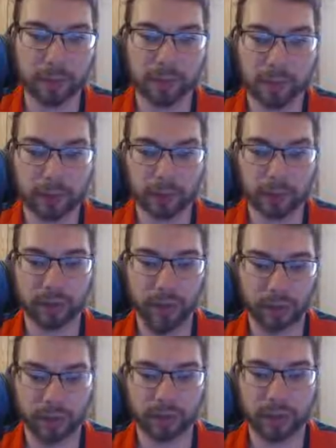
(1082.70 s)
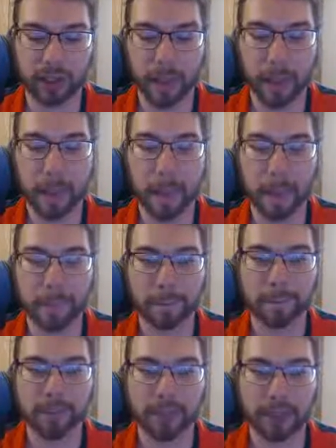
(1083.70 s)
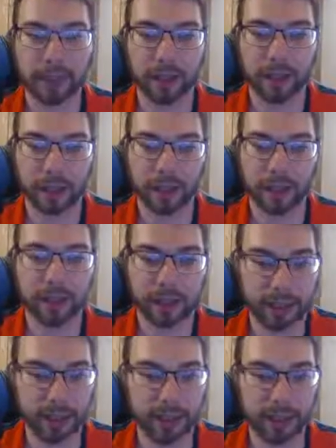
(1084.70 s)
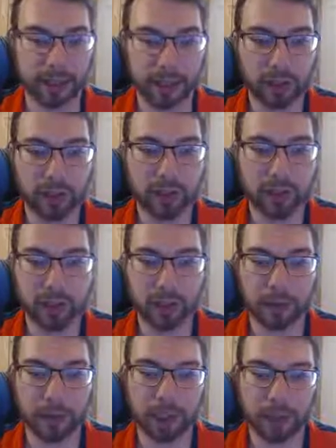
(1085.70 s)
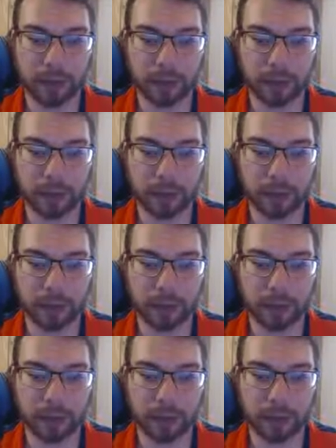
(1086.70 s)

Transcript: us search our master. And is he going to go in?